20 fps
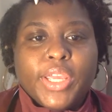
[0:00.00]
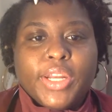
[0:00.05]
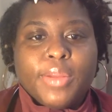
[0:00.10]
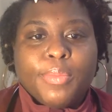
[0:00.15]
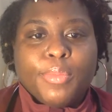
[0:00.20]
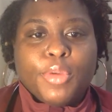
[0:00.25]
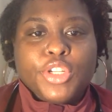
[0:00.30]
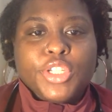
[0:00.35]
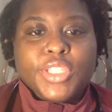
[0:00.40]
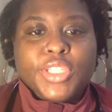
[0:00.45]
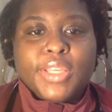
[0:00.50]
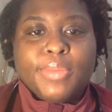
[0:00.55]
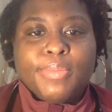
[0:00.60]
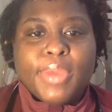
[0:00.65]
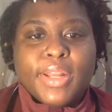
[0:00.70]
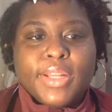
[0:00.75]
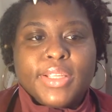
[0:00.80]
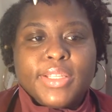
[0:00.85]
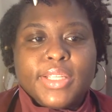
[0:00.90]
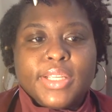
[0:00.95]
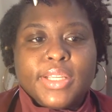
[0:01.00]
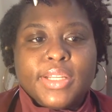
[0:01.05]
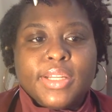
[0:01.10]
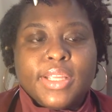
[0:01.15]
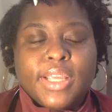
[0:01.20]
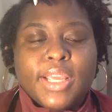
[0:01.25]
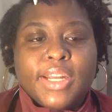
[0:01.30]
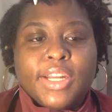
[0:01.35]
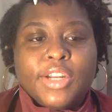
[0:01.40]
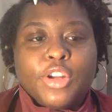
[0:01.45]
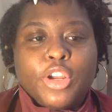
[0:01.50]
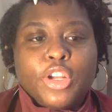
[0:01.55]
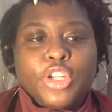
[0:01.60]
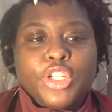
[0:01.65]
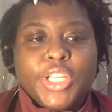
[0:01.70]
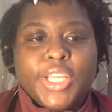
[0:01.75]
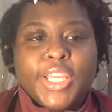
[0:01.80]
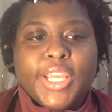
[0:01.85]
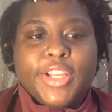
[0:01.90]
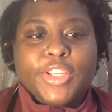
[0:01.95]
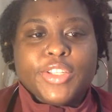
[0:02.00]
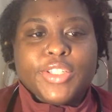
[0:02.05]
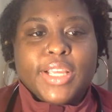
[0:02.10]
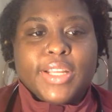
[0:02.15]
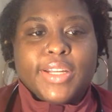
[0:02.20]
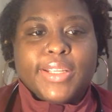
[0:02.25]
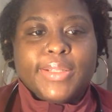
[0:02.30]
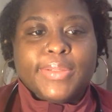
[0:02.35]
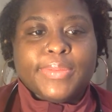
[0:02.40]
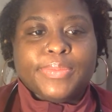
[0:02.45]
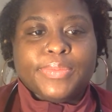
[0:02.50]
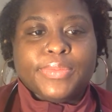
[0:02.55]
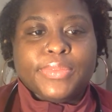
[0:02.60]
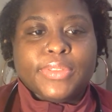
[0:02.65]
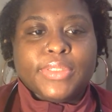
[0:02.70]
in emergency medicine in an urgent care setting.